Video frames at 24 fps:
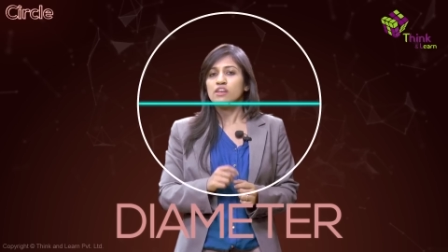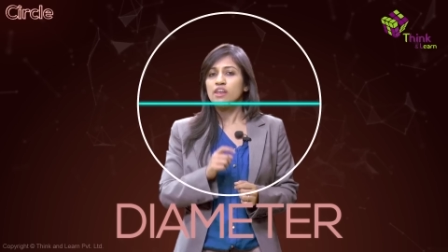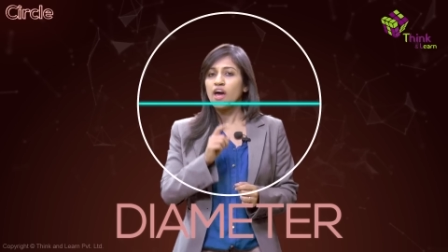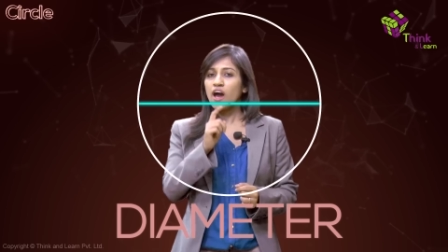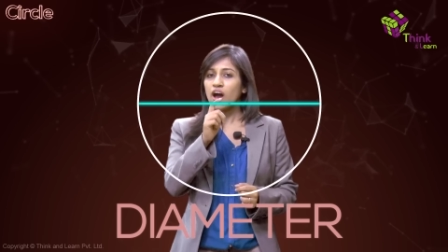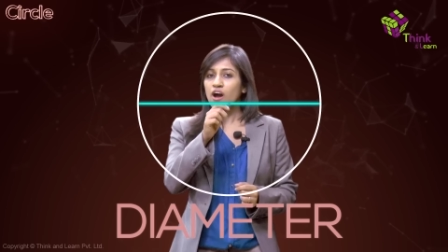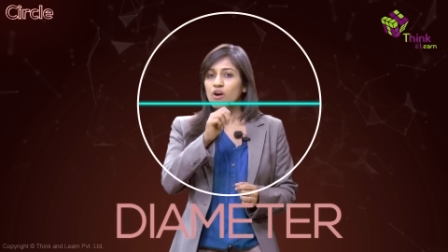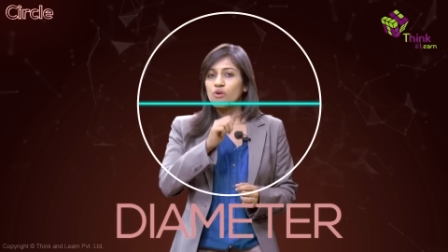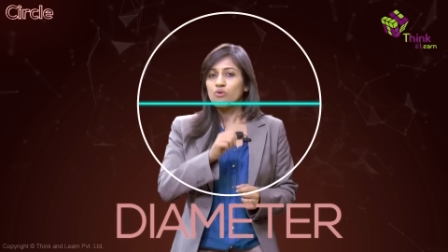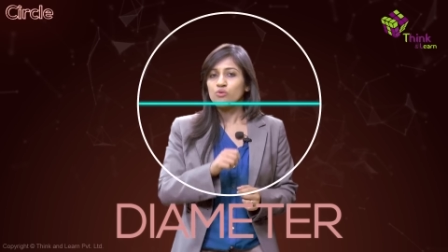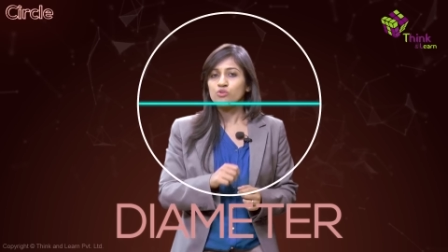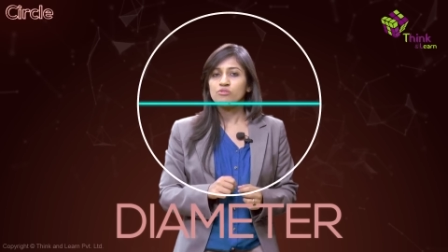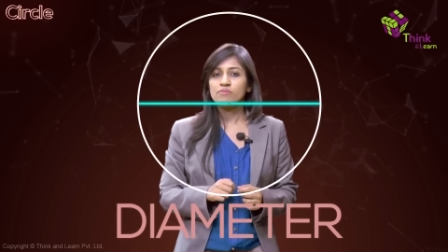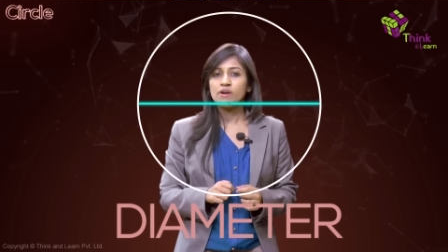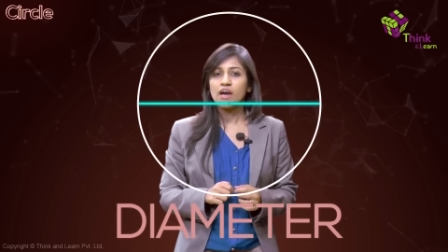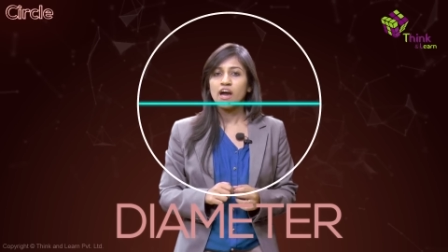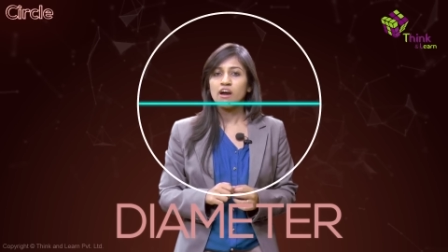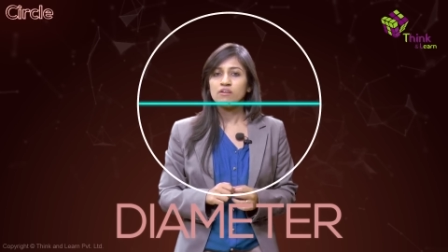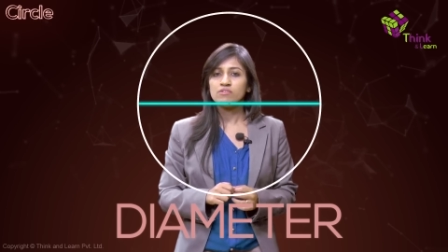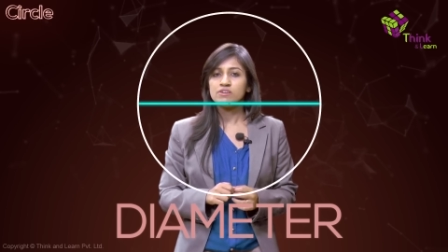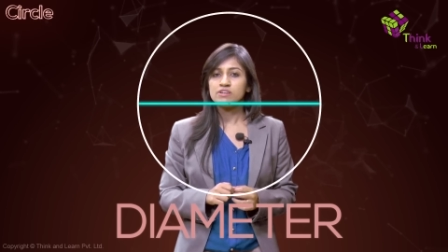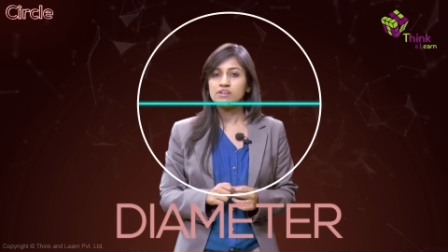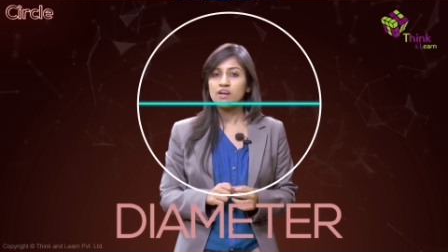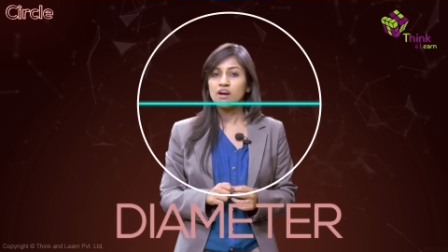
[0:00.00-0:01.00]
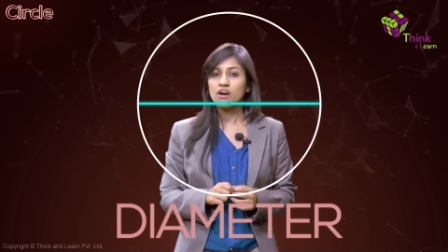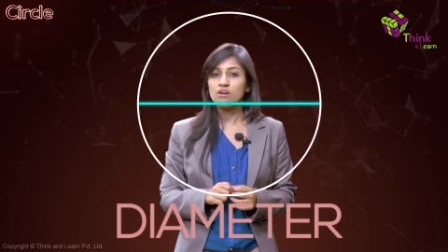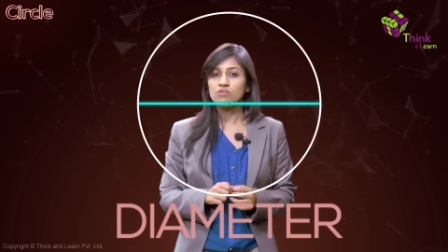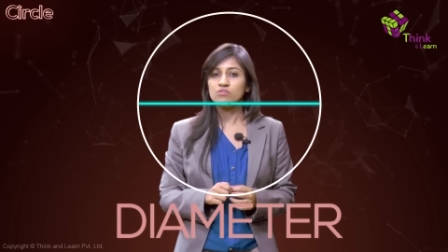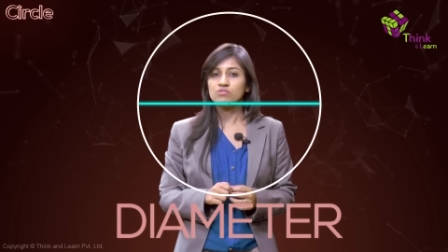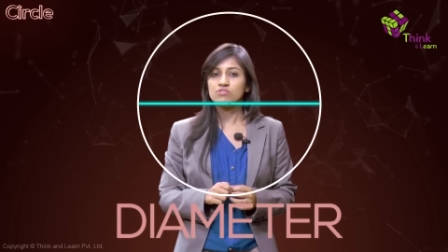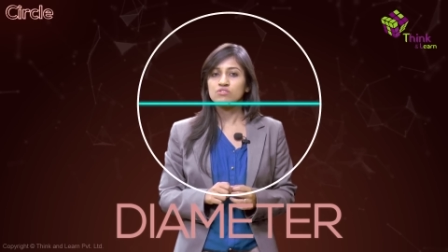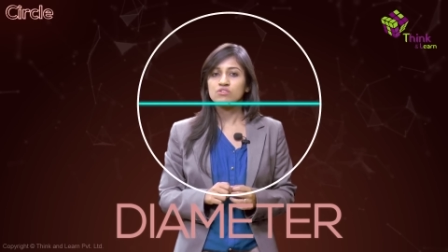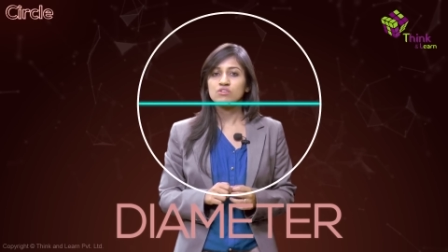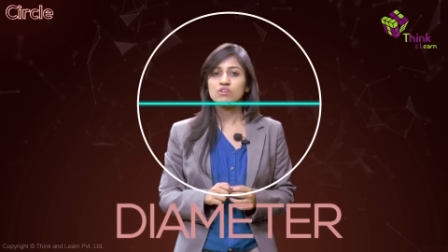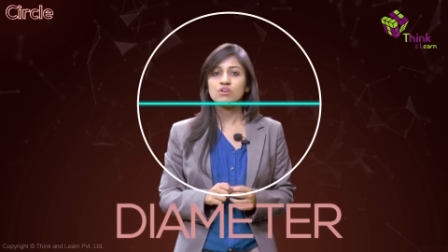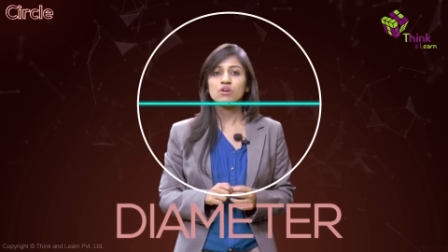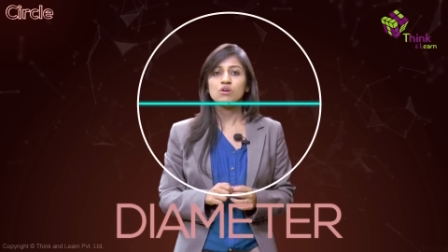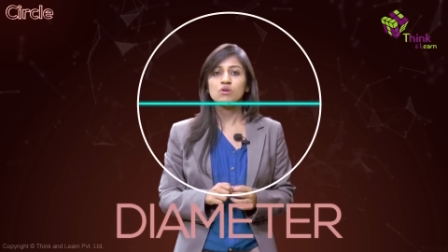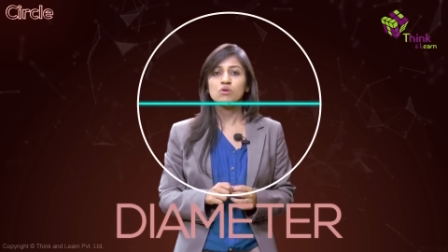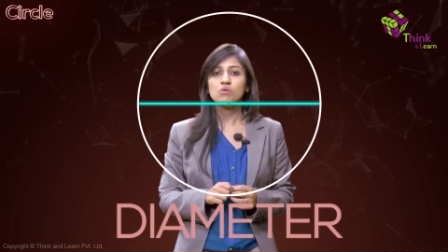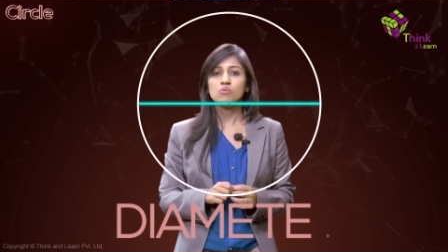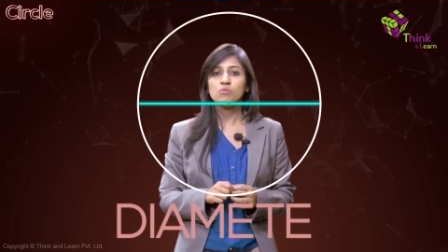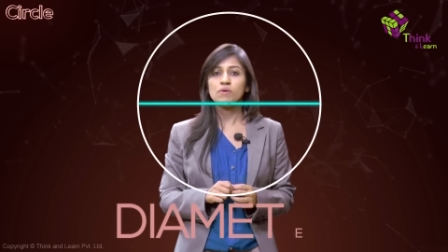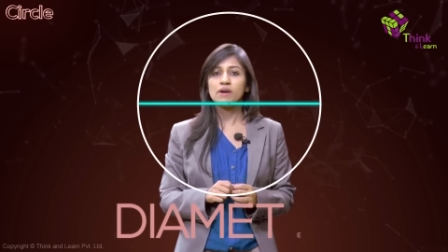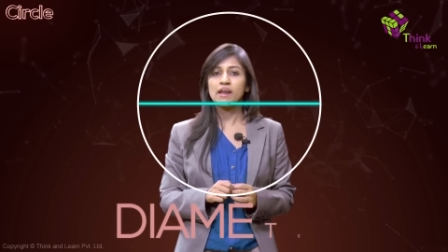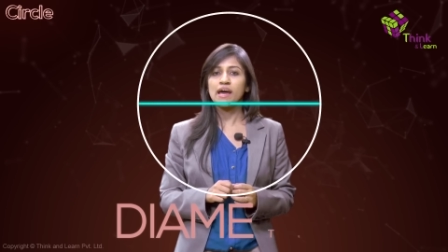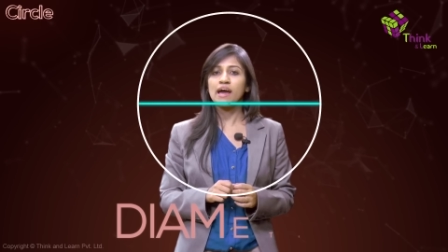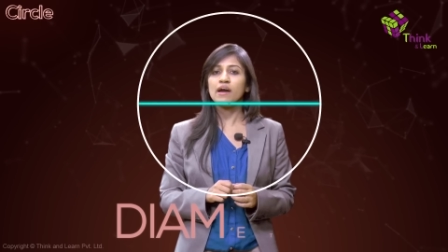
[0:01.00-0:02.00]
Now, you may have a doubt.
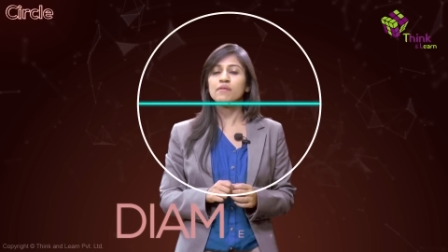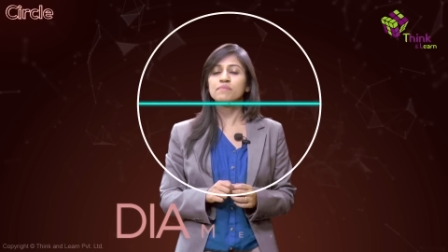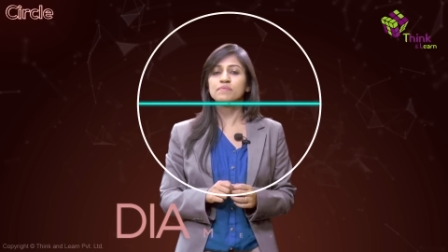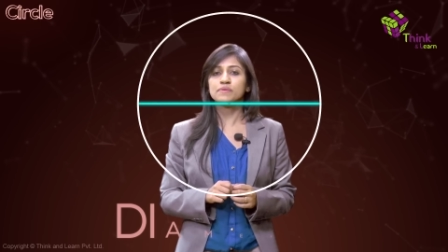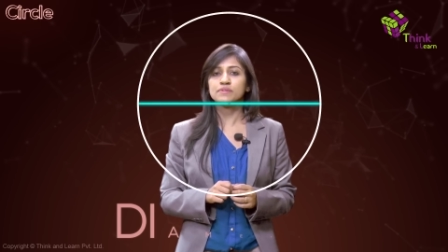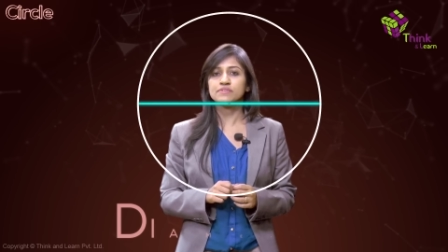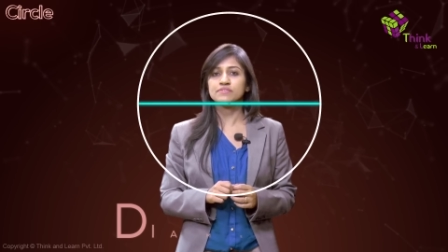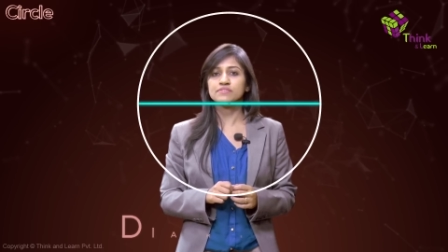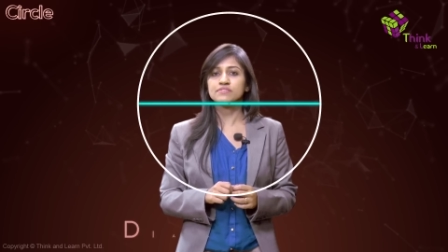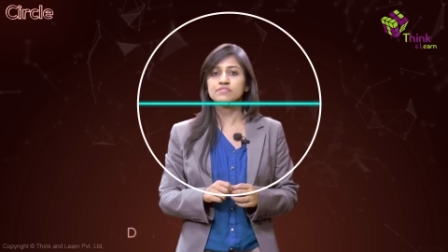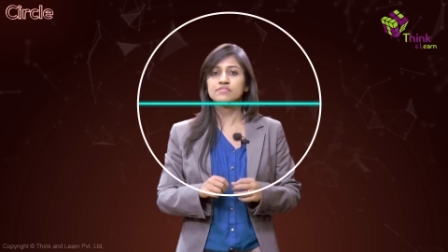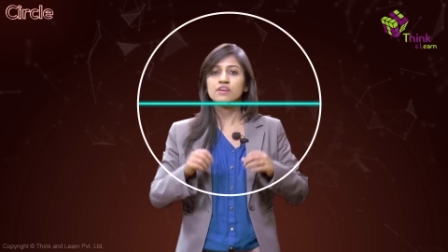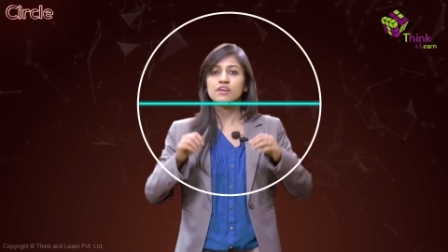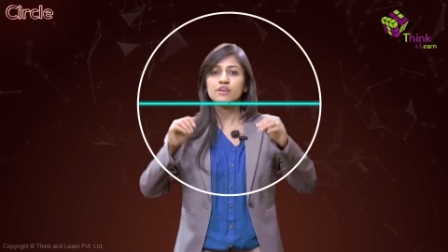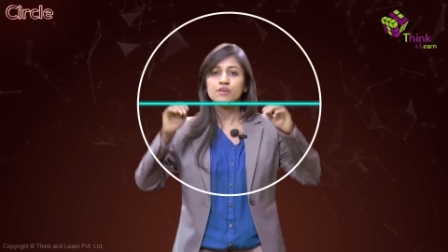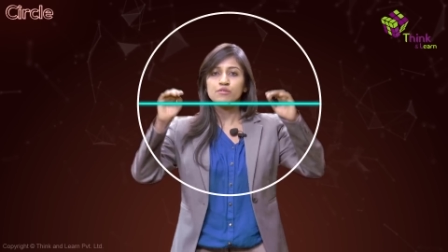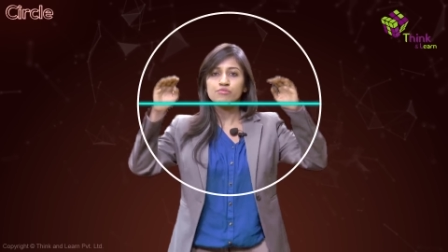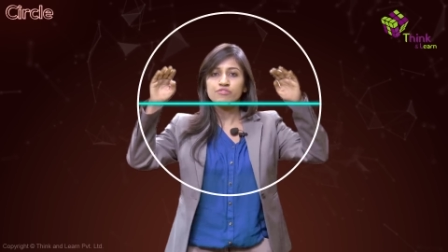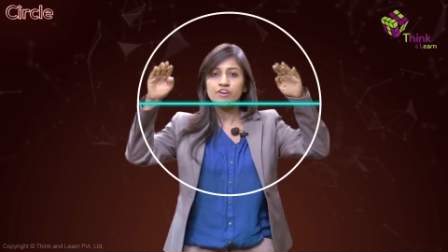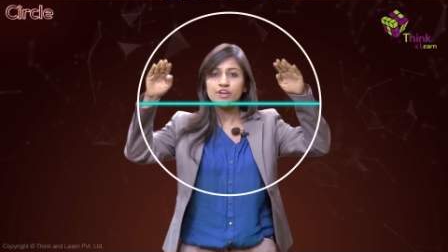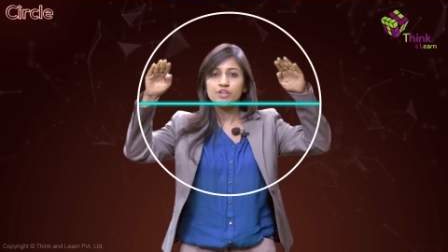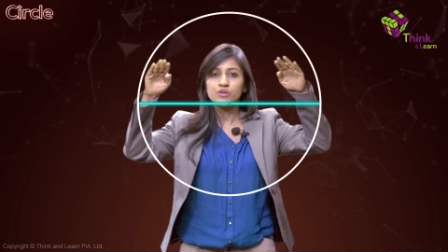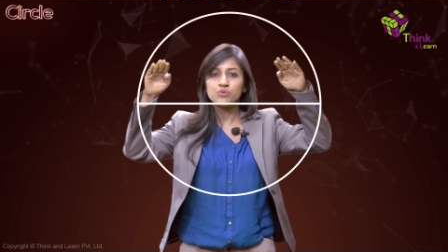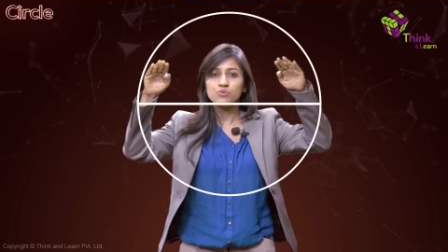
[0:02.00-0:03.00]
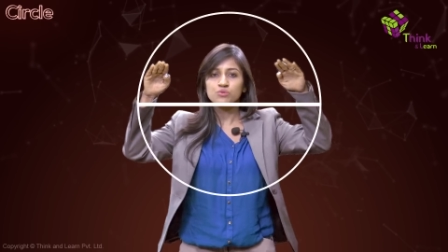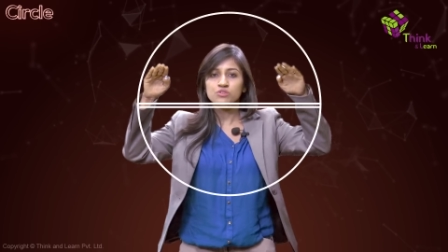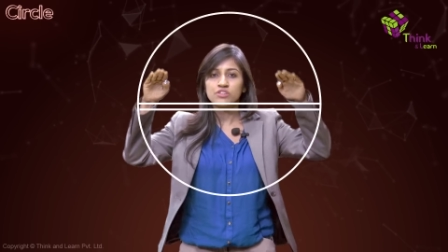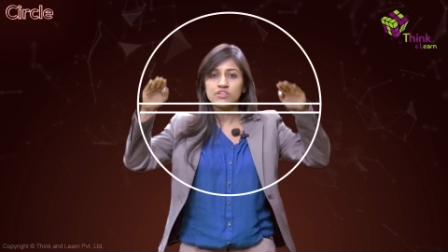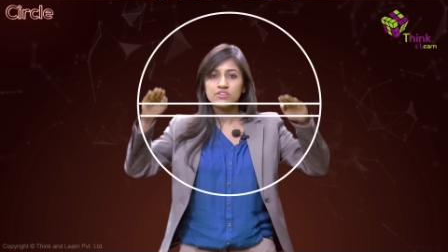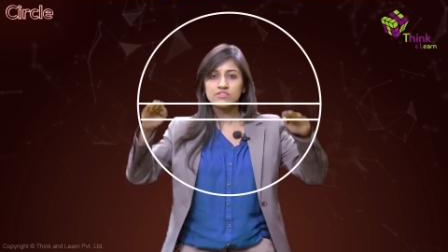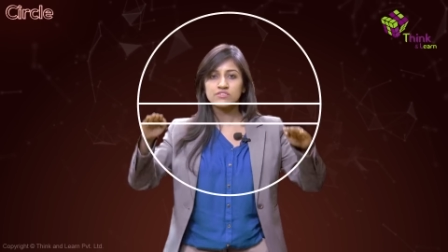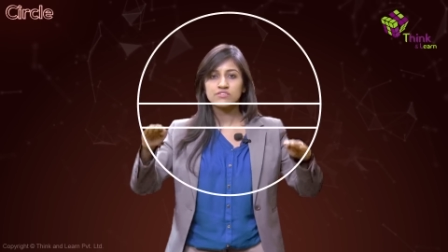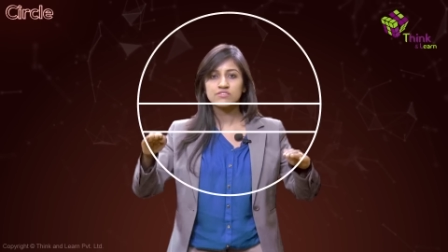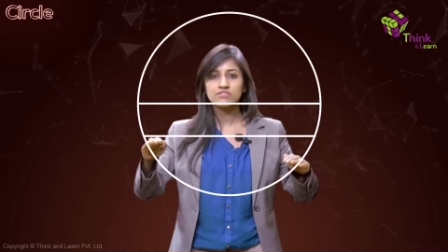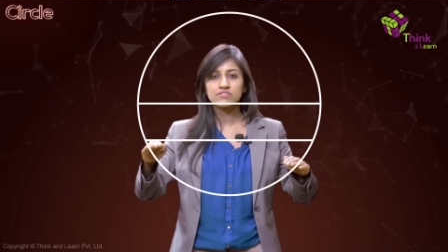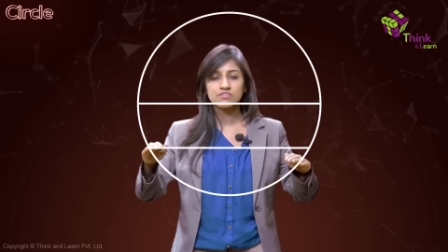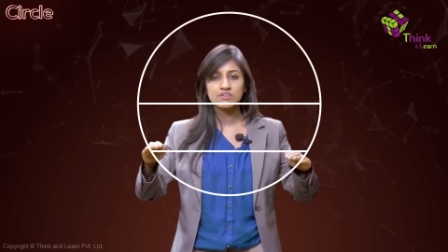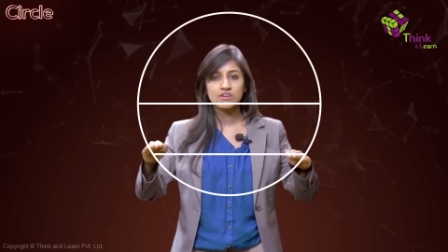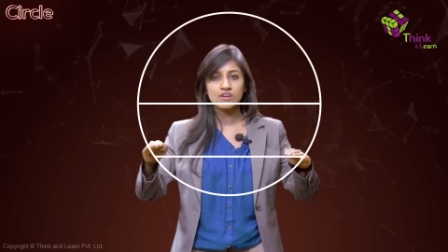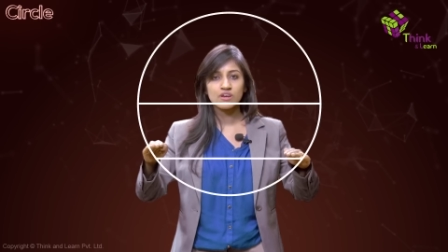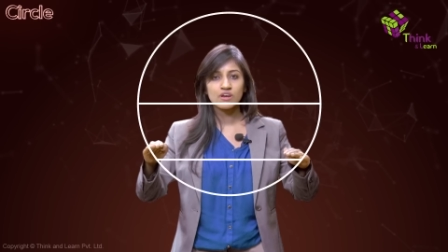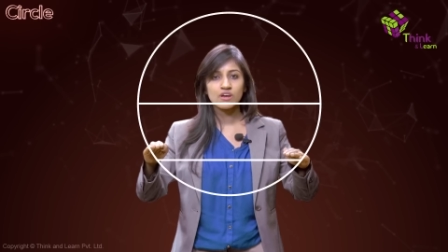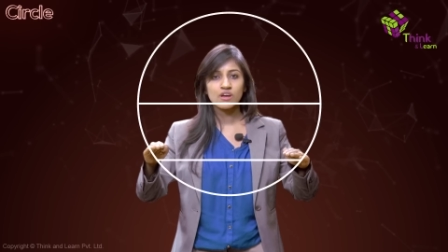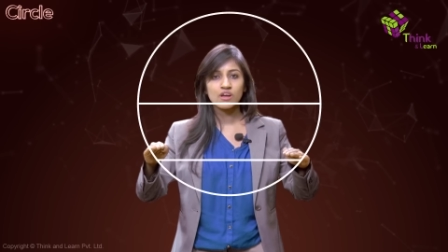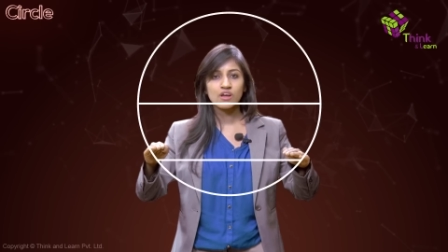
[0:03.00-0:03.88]
What happens if I do this?